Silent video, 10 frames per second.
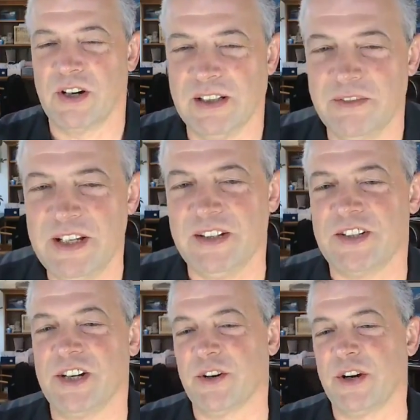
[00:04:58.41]
I love the
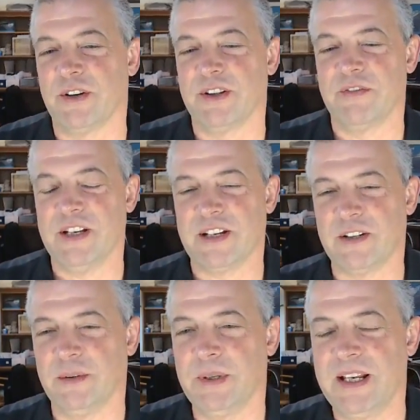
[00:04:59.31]
interior of the
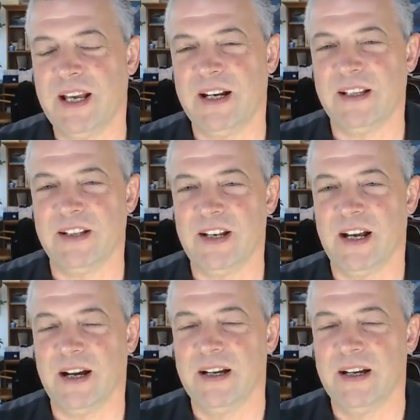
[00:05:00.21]
vehicle. When you get in the